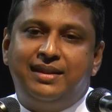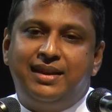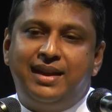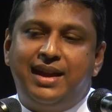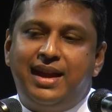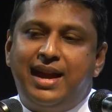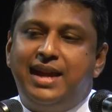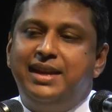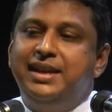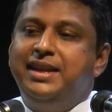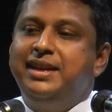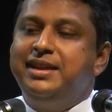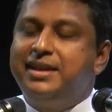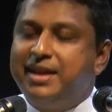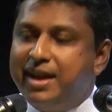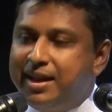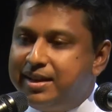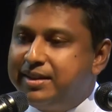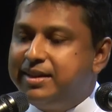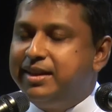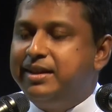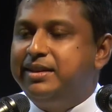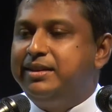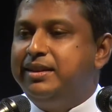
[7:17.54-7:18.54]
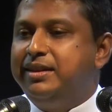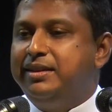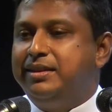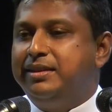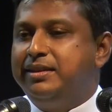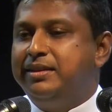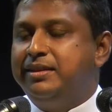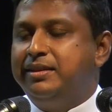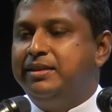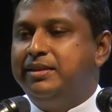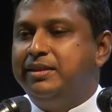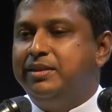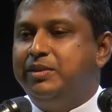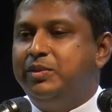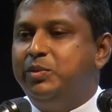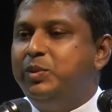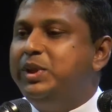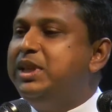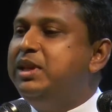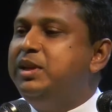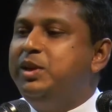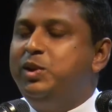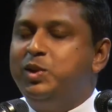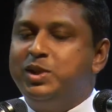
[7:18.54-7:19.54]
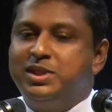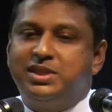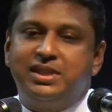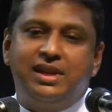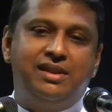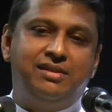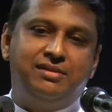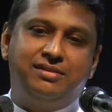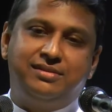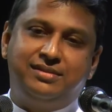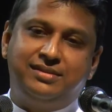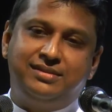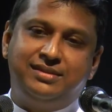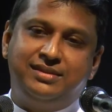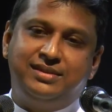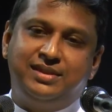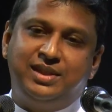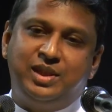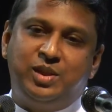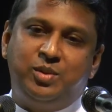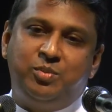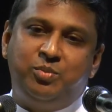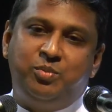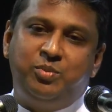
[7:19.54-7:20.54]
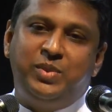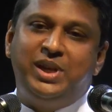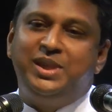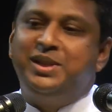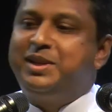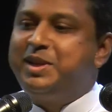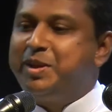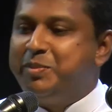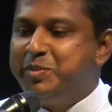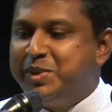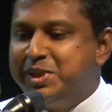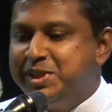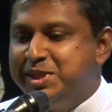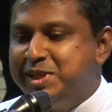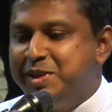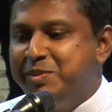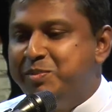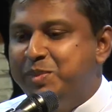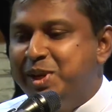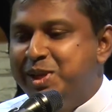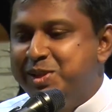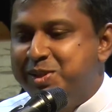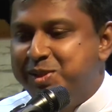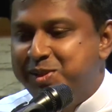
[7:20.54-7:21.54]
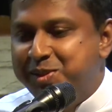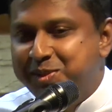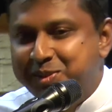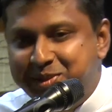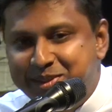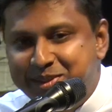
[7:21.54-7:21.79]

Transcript: and inculcate it within yourself. May the Triple Gem bless you.